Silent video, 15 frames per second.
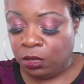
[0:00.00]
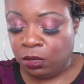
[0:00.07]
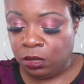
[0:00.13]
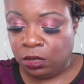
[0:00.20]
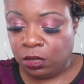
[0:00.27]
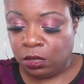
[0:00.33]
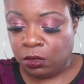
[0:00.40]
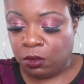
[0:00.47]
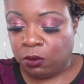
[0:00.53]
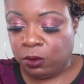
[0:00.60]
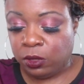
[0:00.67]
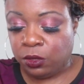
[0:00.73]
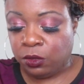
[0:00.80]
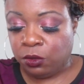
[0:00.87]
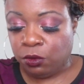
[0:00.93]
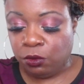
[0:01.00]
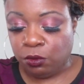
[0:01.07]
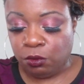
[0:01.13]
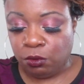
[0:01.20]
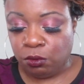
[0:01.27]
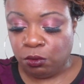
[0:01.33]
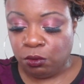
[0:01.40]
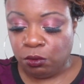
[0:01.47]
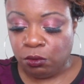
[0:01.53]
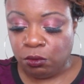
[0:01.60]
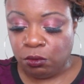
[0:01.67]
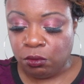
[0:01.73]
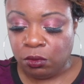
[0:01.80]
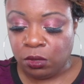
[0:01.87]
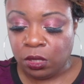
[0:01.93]
Let's go into,
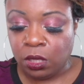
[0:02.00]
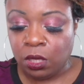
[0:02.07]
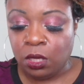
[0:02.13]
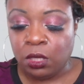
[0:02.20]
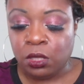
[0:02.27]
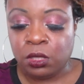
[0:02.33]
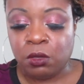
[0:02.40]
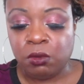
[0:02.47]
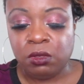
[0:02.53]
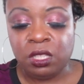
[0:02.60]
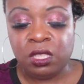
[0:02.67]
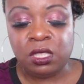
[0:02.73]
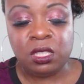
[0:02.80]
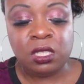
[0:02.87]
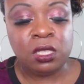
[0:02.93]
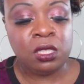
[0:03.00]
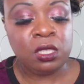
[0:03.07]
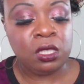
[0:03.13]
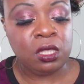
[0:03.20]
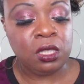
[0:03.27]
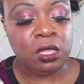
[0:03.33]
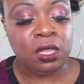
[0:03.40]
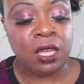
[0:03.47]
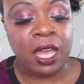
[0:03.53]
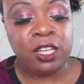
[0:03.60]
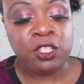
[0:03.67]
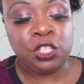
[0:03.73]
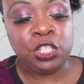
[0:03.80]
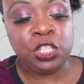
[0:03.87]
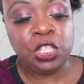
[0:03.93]
so this is that
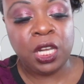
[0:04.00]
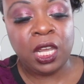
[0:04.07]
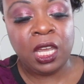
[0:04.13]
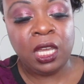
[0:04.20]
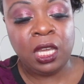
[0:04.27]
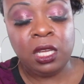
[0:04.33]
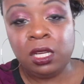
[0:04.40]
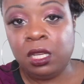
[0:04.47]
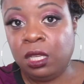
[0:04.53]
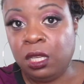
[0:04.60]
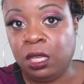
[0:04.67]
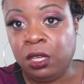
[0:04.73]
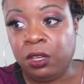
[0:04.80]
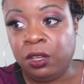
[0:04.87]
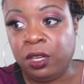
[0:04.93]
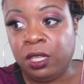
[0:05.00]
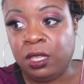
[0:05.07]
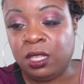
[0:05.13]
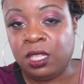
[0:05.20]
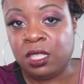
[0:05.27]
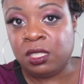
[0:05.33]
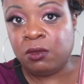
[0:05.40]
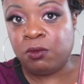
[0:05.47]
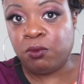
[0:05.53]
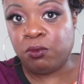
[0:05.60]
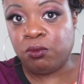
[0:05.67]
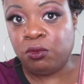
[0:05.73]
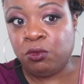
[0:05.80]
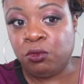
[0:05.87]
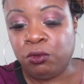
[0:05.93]
shade here in this
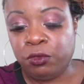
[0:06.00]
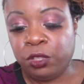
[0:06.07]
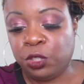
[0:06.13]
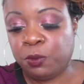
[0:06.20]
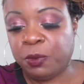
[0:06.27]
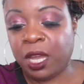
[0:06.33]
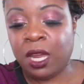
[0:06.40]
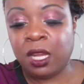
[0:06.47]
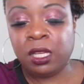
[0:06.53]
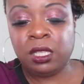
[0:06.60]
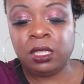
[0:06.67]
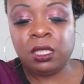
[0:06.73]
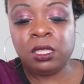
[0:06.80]
Nude Rich palette.